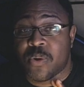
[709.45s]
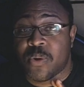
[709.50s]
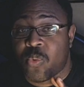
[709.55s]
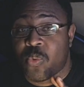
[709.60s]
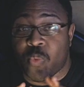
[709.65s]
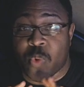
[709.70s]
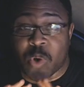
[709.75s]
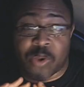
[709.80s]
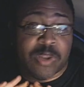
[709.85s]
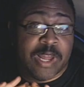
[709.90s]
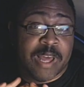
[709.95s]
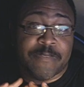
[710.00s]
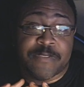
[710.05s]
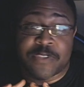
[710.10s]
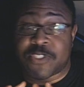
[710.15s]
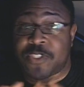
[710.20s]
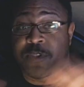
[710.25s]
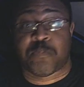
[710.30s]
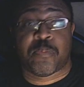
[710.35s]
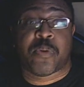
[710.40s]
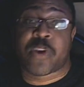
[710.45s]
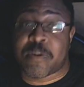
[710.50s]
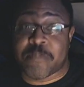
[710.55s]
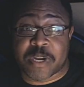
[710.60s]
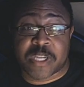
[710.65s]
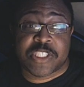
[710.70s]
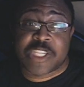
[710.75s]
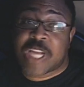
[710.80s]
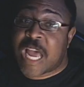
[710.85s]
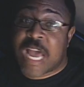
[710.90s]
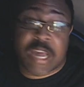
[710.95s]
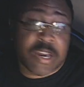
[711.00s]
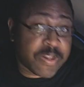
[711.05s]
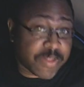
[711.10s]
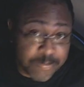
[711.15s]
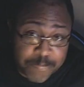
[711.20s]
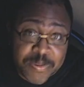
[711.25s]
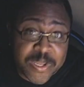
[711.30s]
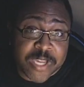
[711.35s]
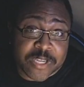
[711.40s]
Will Levis is pretty much out of the
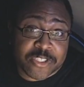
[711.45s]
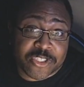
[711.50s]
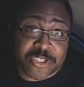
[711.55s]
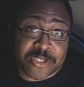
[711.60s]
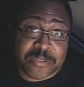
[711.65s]
picture.